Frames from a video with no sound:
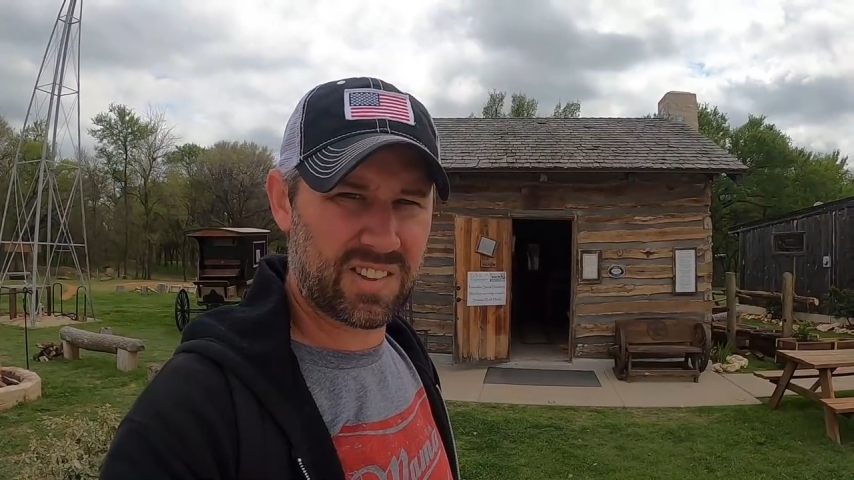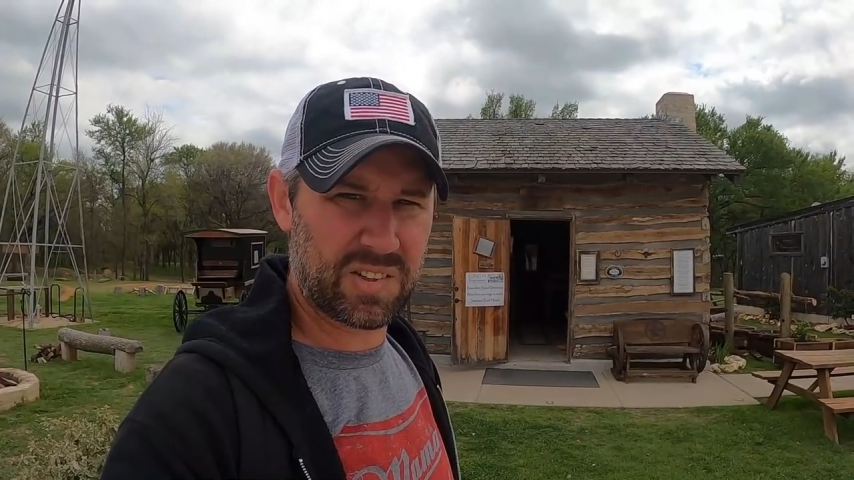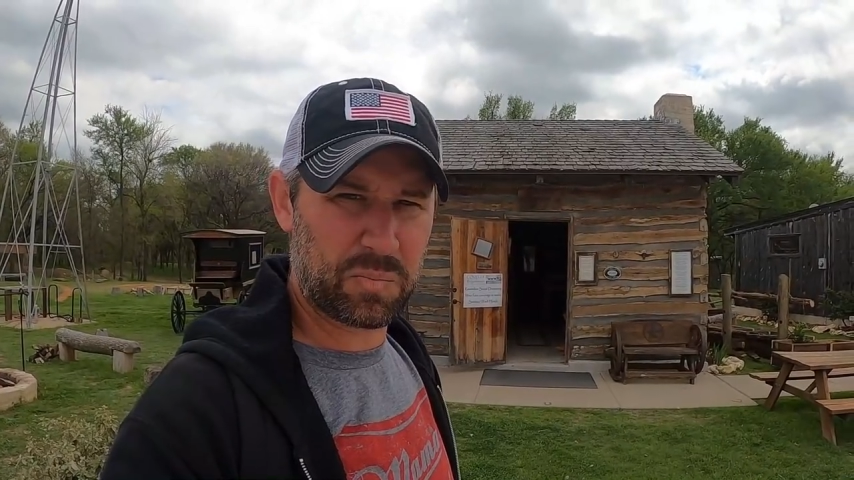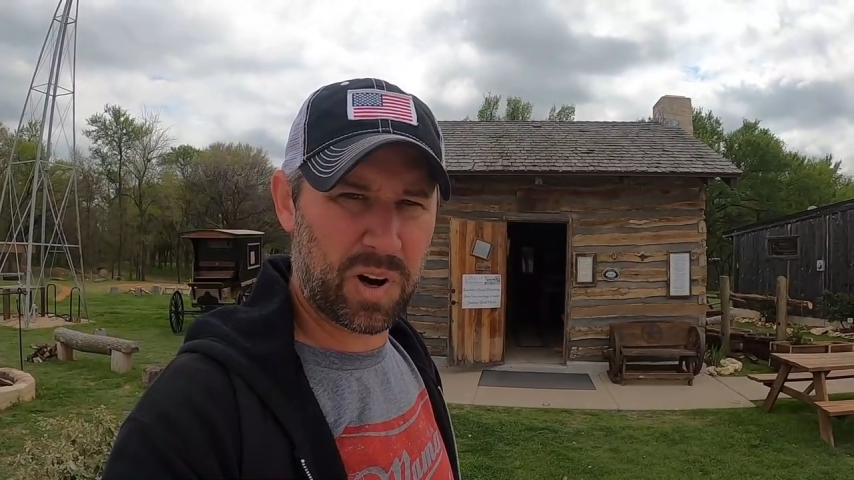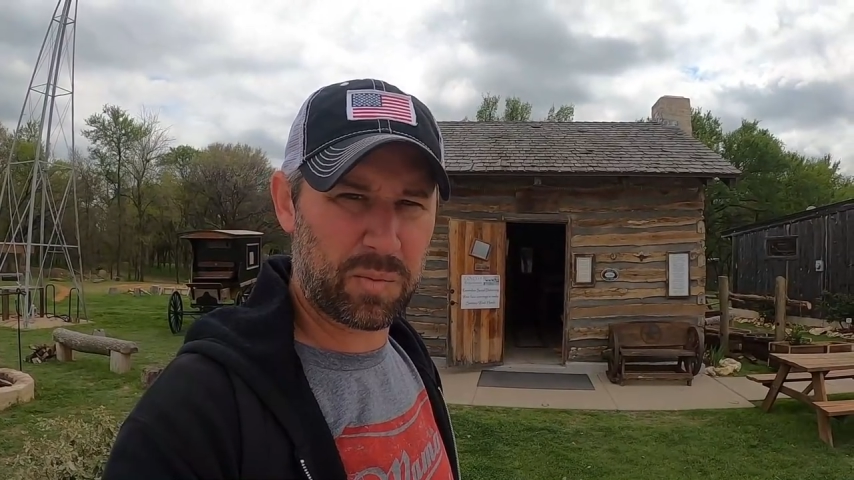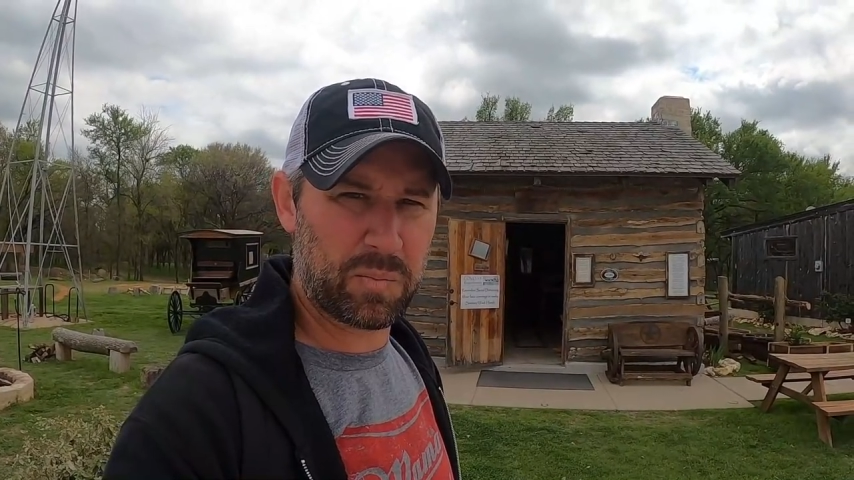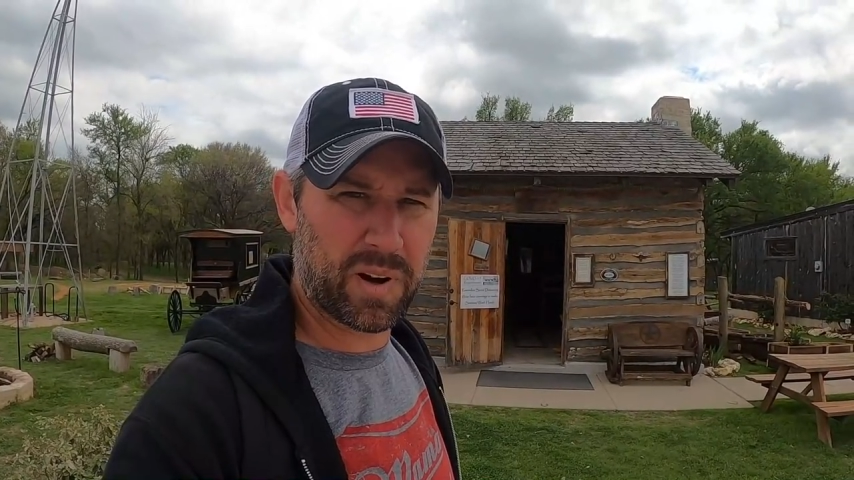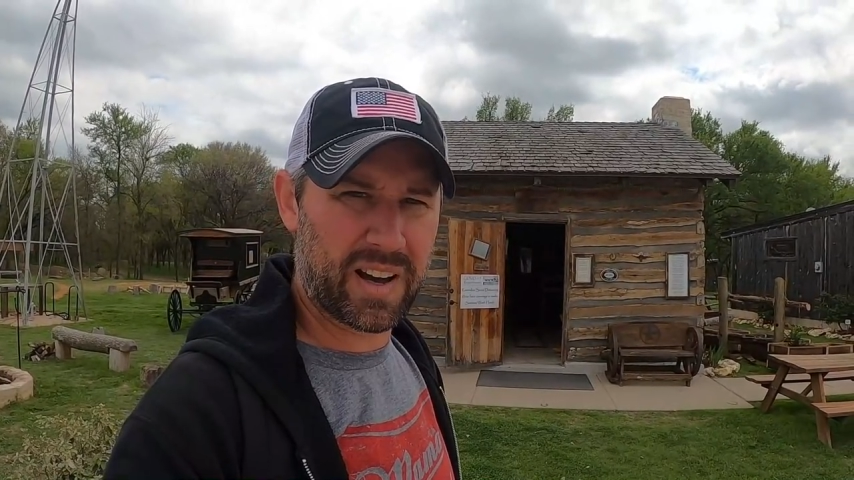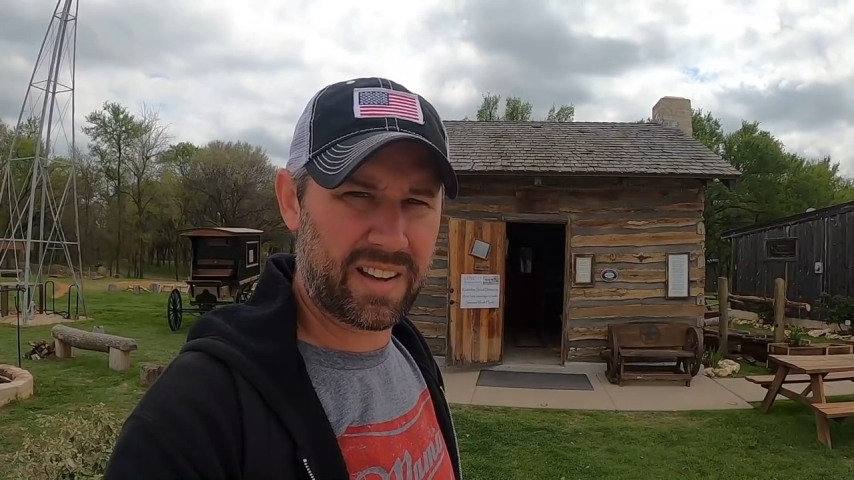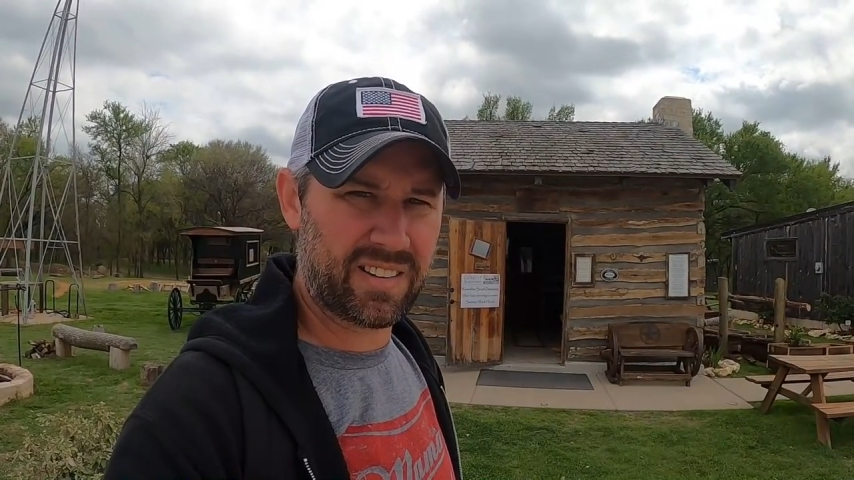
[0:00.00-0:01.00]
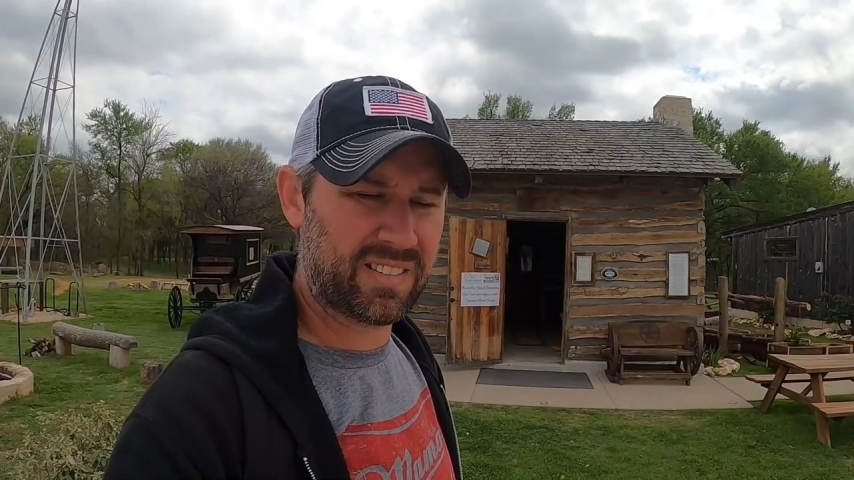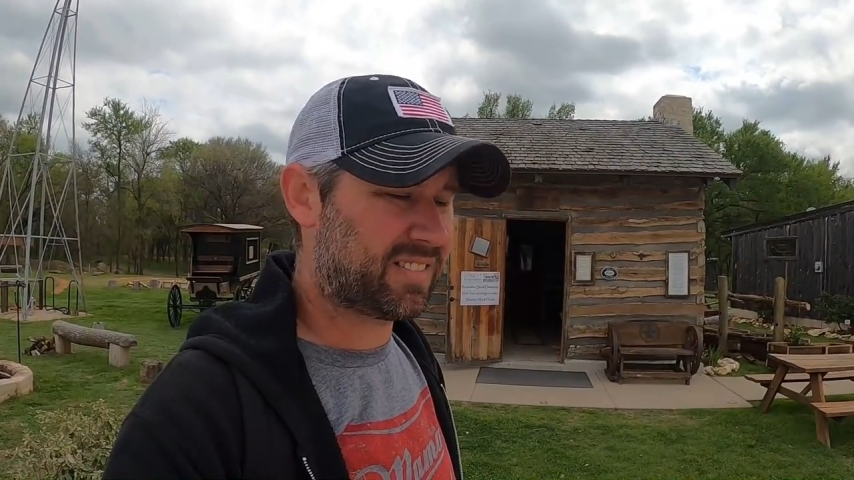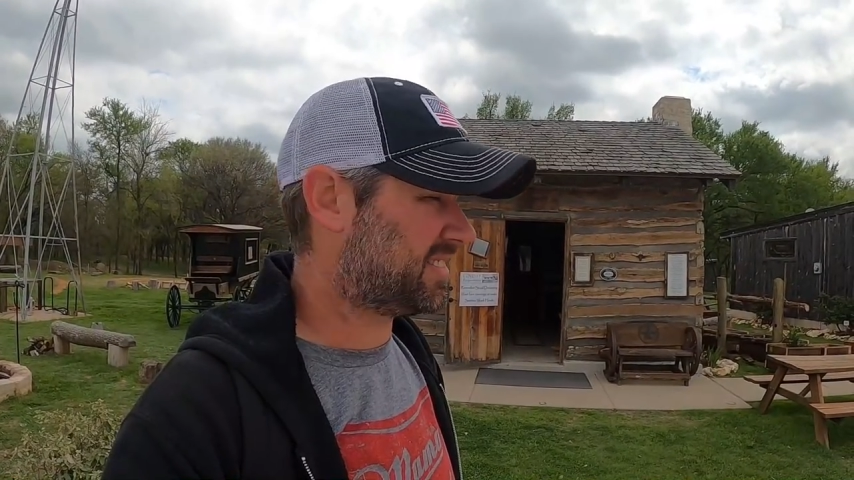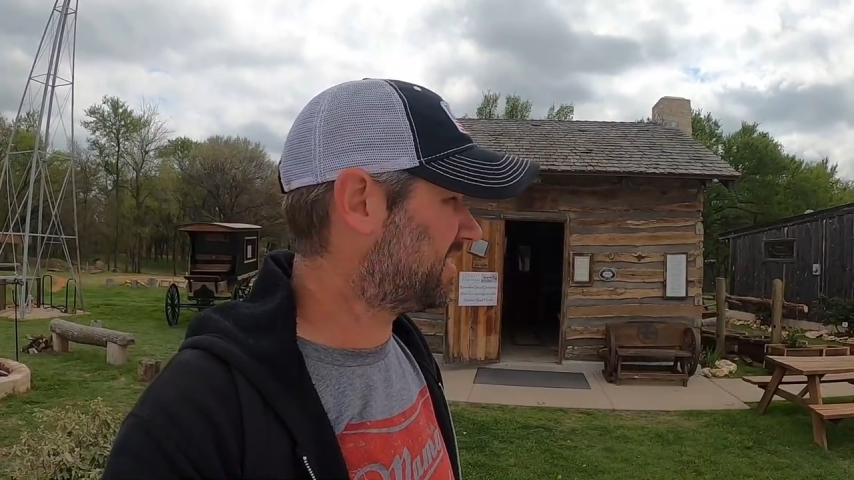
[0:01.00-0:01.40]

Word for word: she's probably buying